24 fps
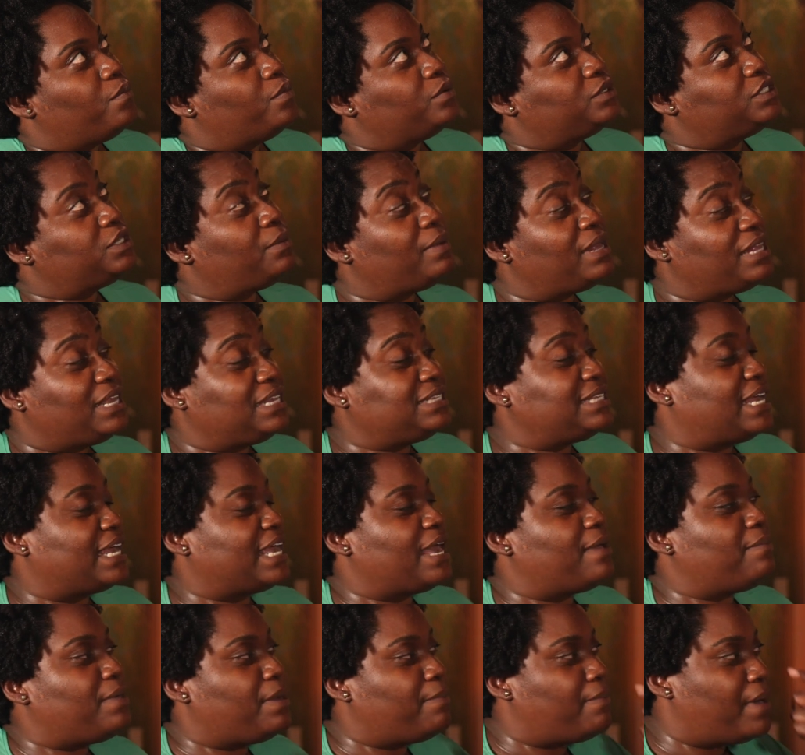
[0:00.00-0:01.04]
the things that
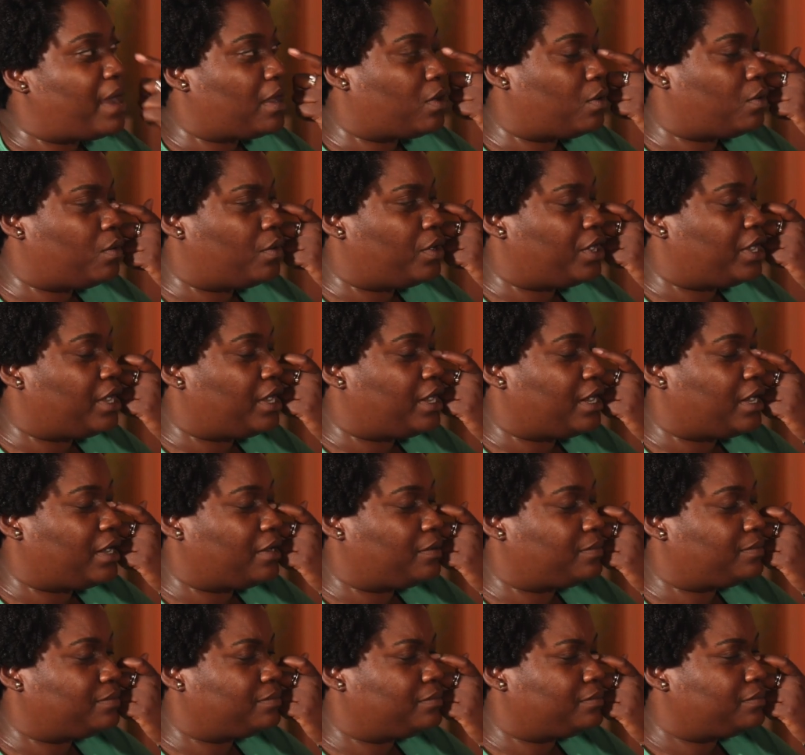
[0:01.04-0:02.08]
kept me back were,
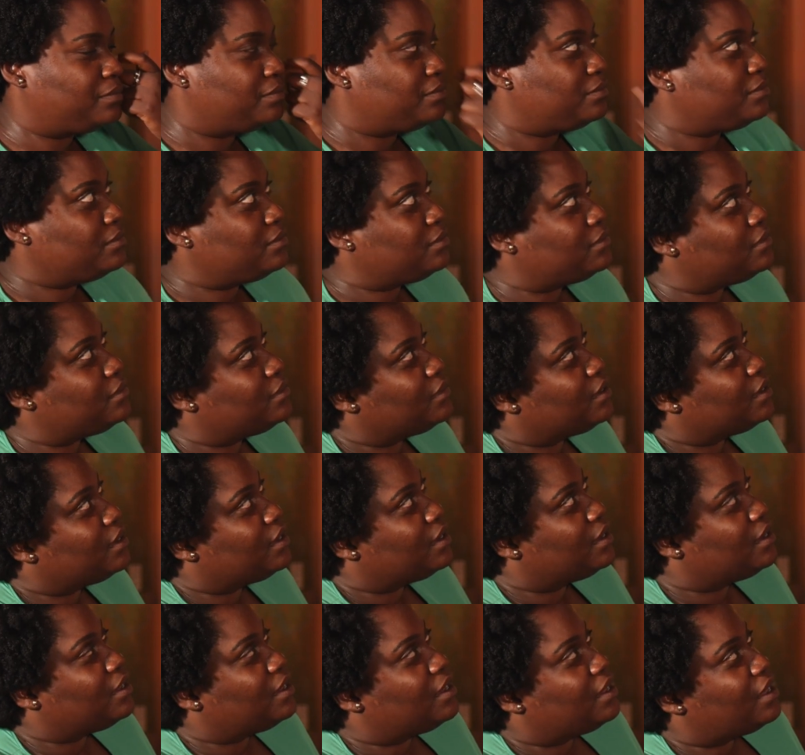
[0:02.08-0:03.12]

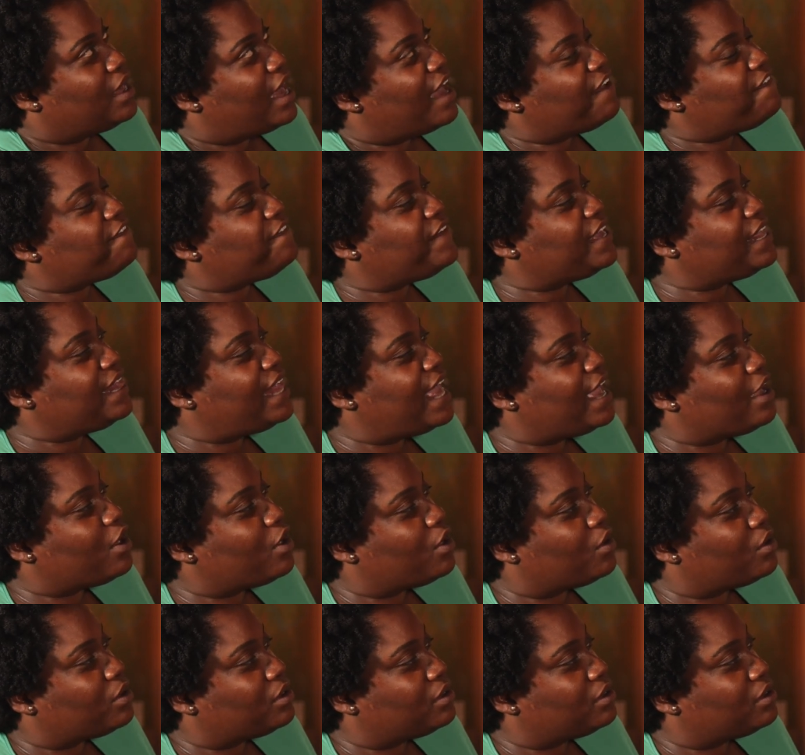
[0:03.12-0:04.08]
I feel like